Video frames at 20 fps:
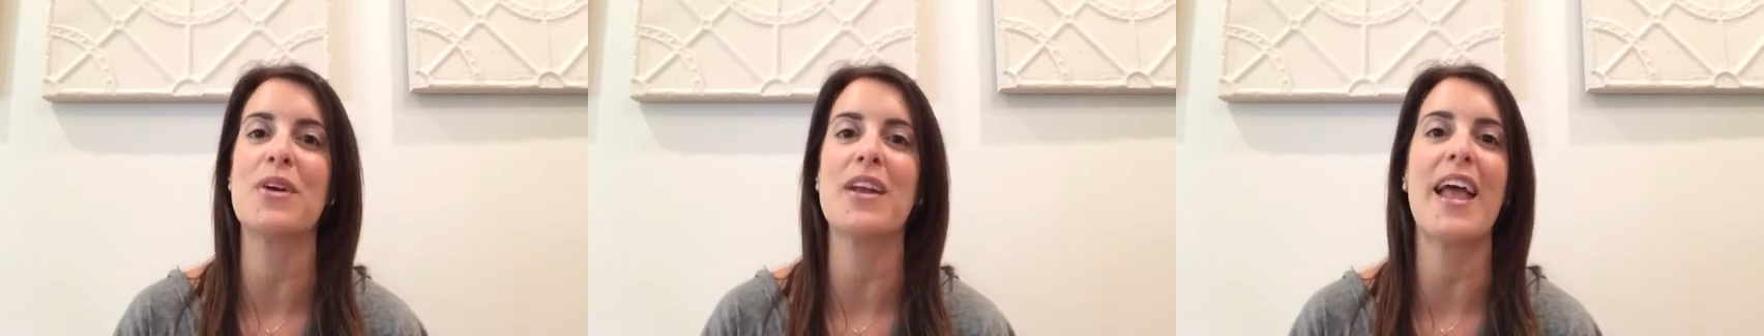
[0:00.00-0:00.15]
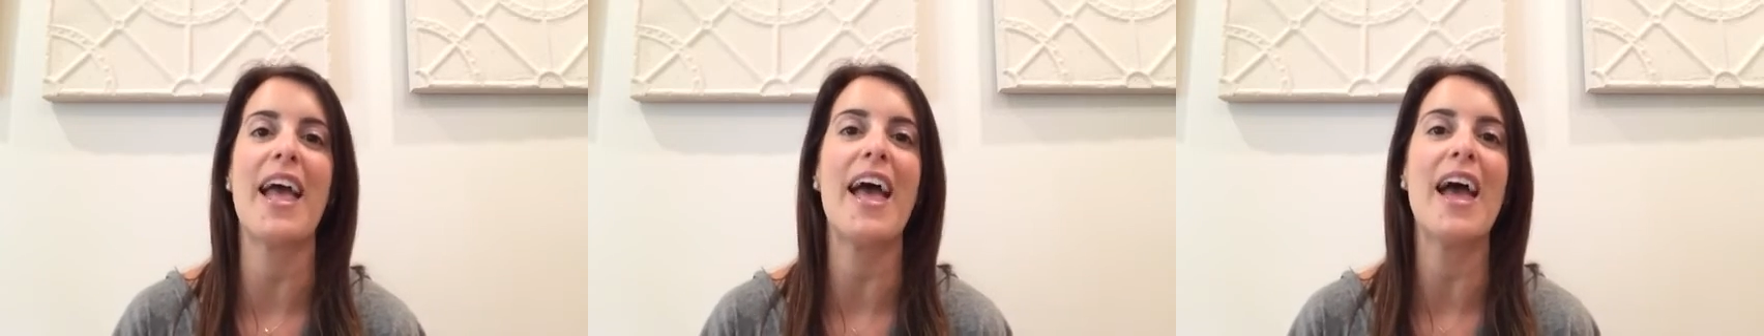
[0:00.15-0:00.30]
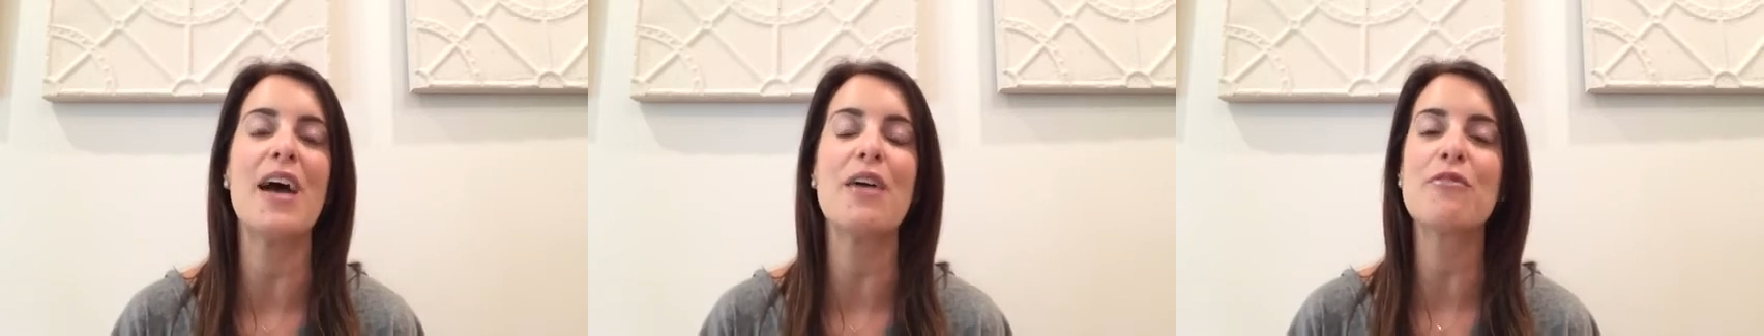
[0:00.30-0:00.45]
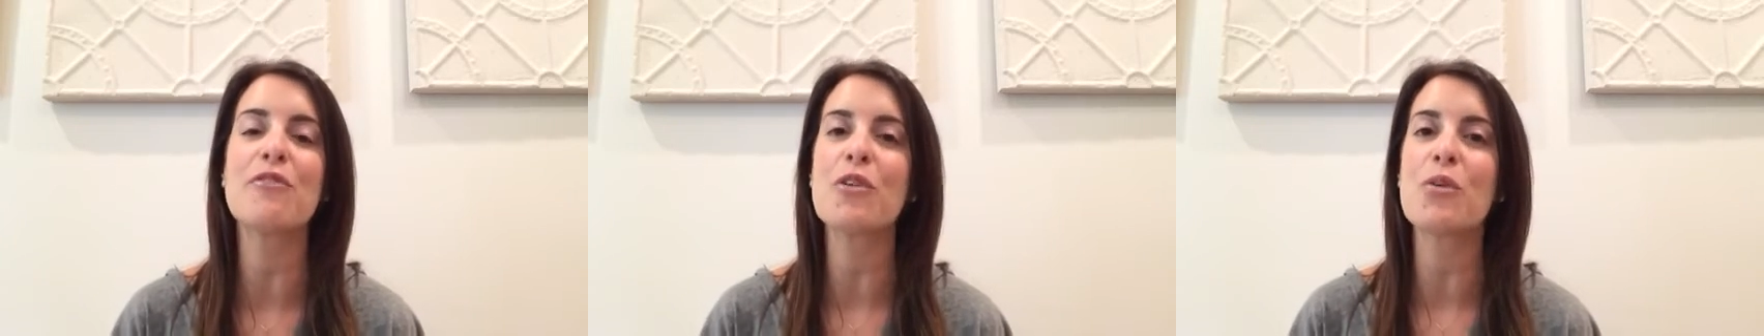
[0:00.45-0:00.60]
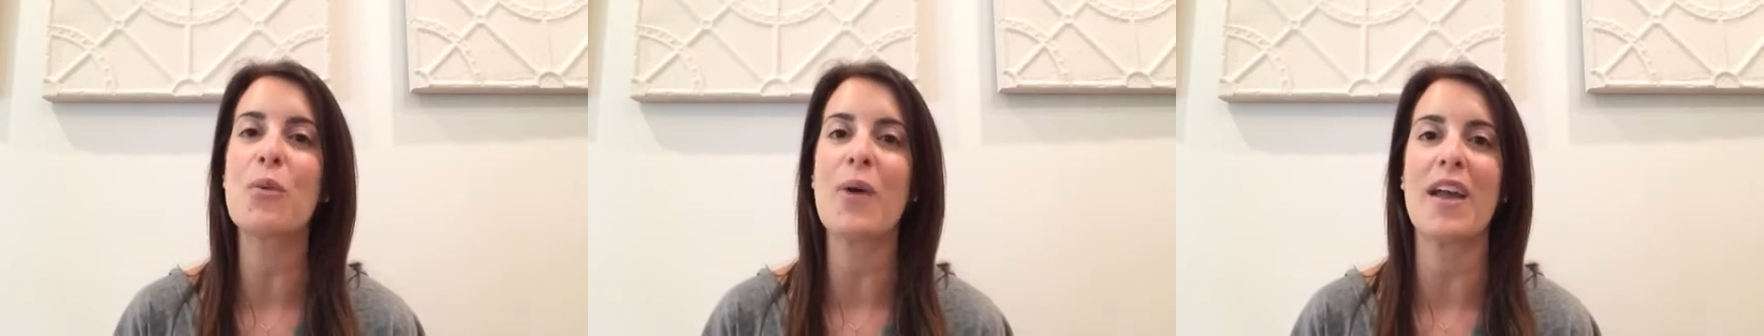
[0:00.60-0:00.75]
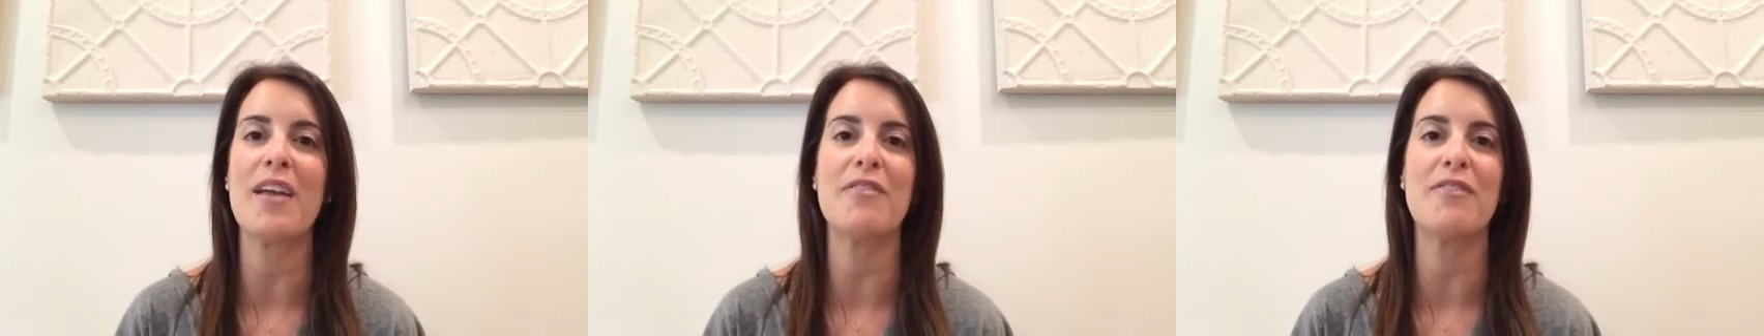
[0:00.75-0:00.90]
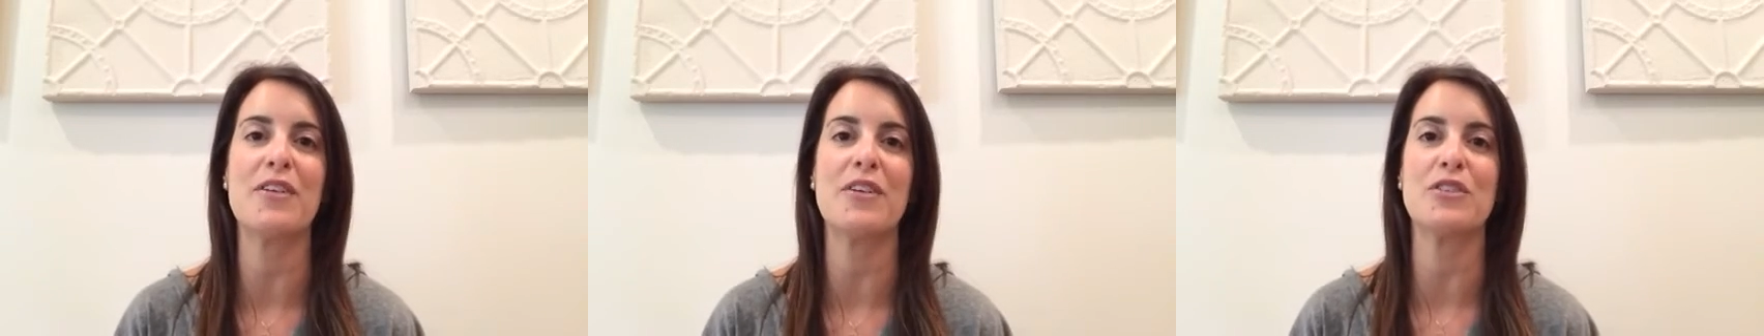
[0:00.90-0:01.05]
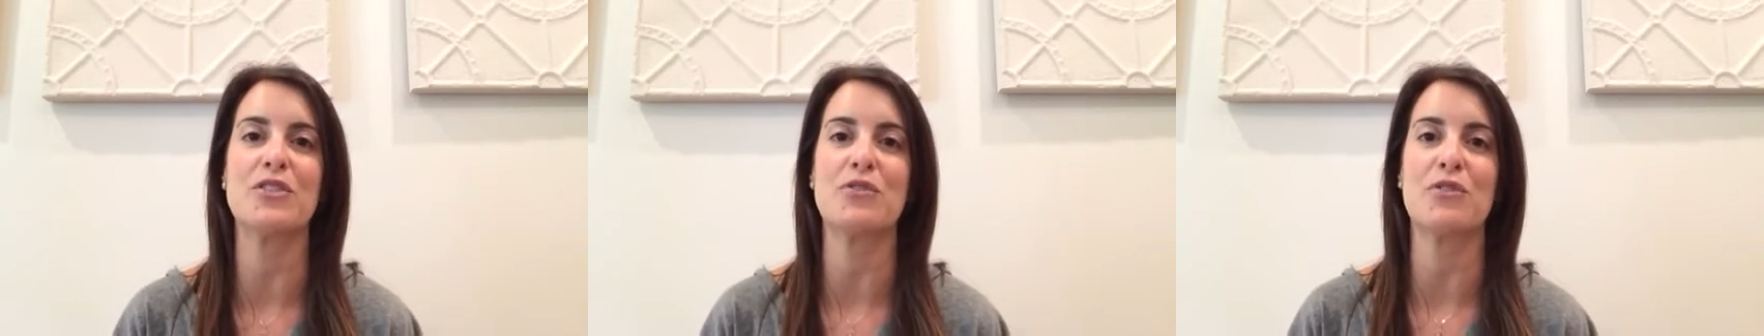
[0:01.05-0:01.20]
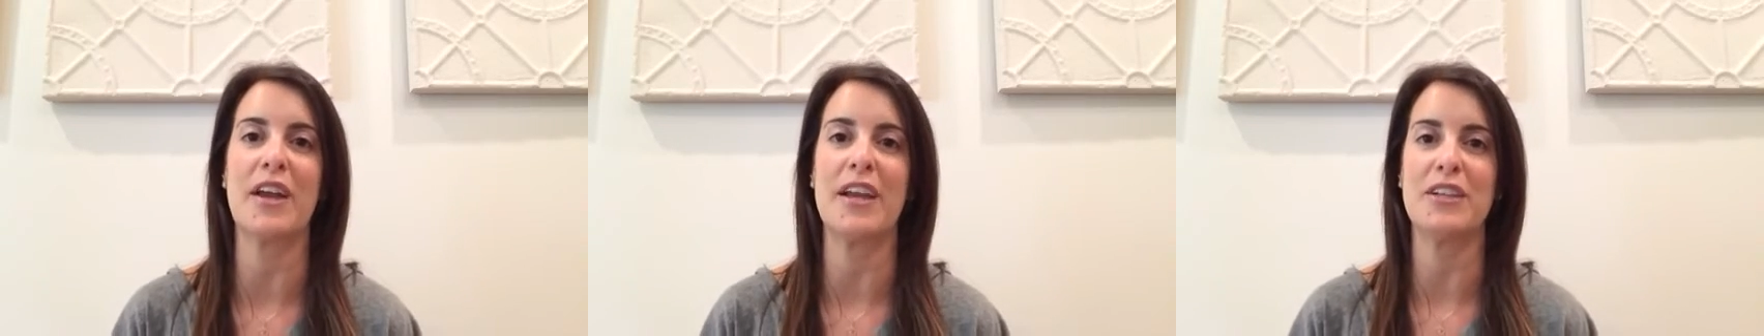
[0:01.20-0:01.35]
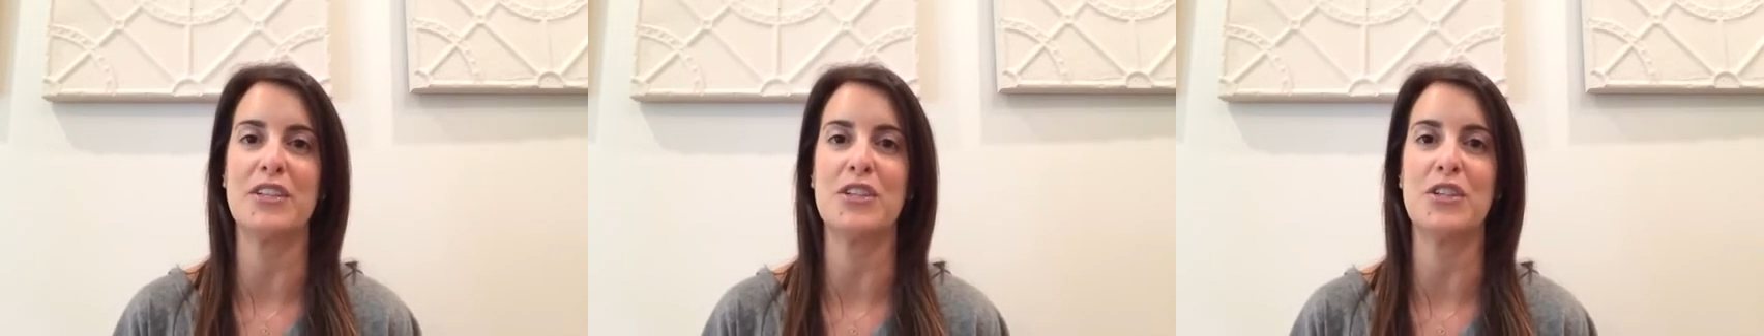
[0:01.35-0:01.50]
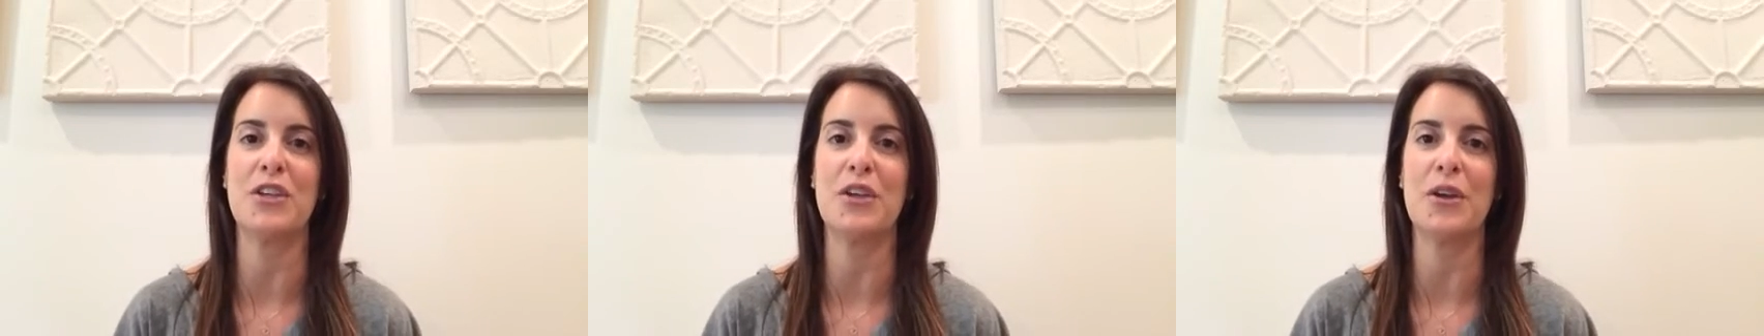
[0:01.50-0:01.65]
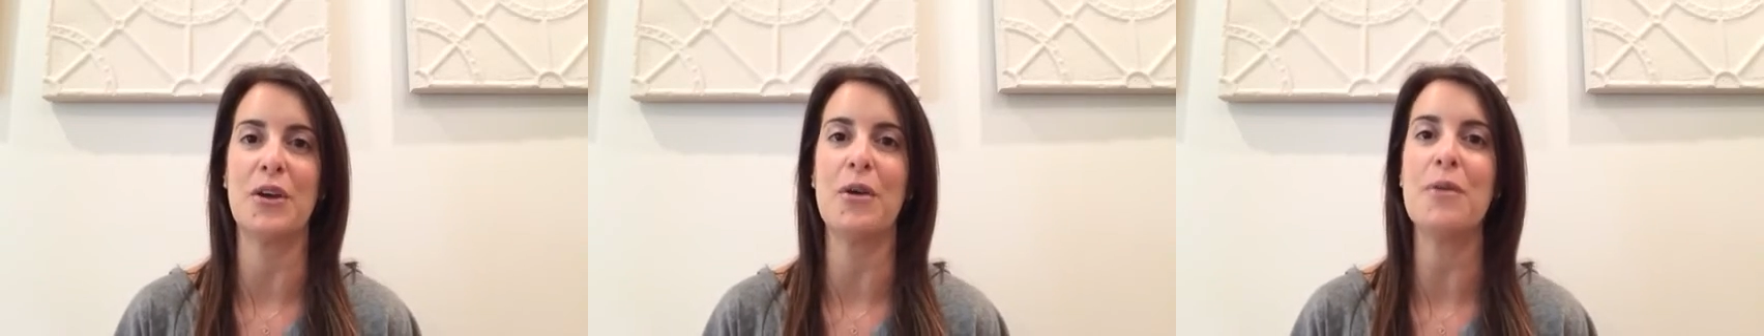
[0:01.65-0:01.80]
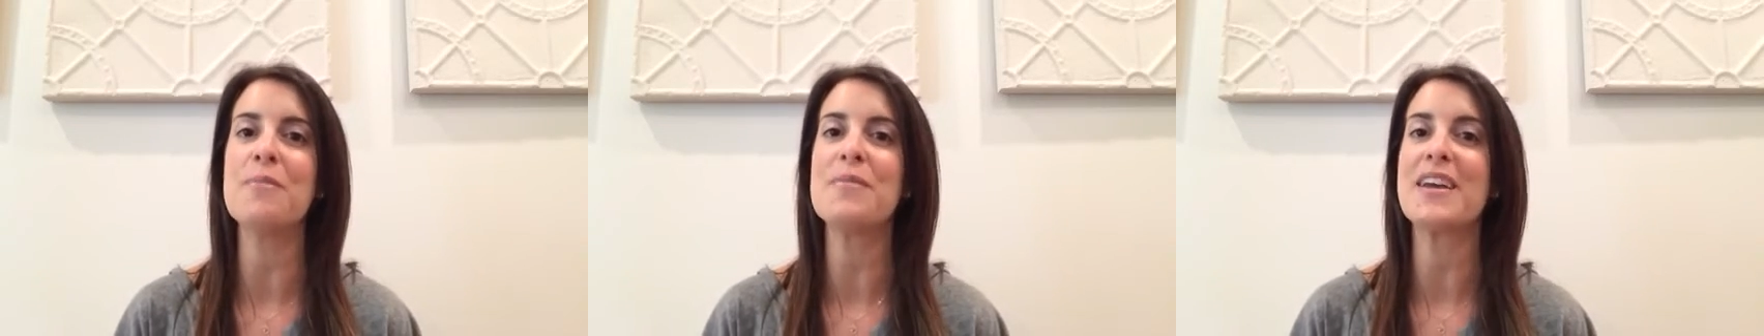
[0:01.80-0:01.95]
whatever way feels right to
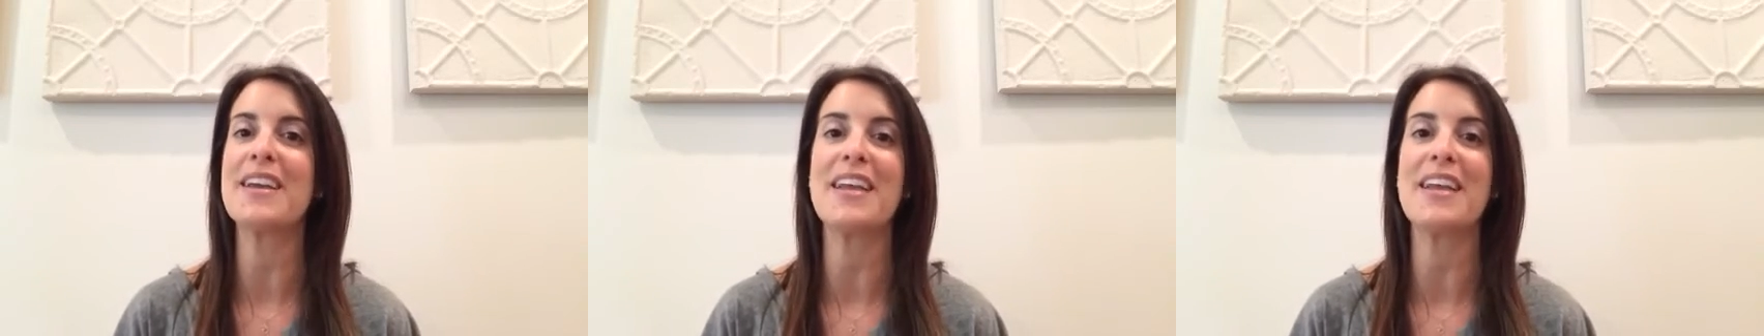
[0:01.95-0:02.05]
you.